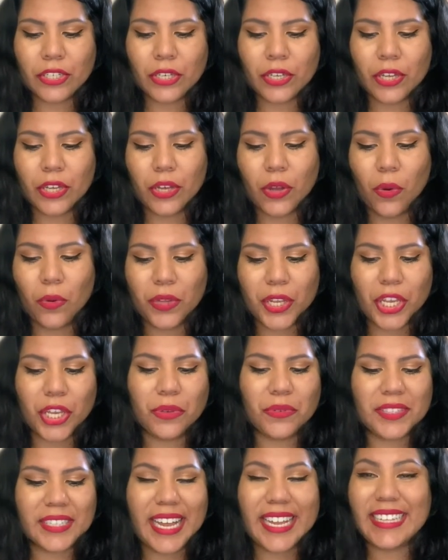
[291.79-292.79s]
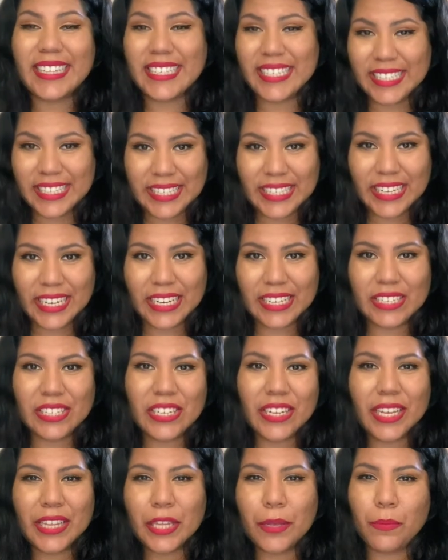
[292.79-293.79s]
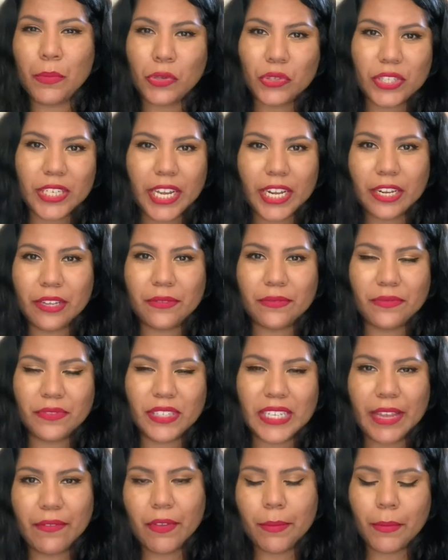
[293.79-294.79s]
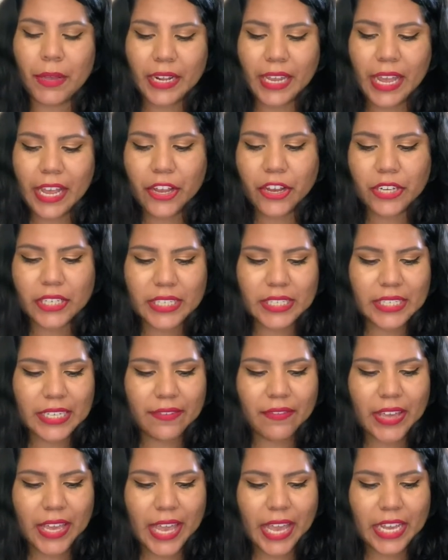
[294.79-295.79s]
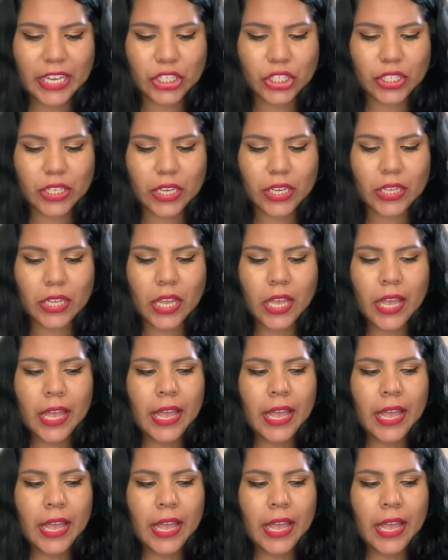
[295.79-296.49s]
to only use that Disney to get the most out of saving money at your Disney vacation.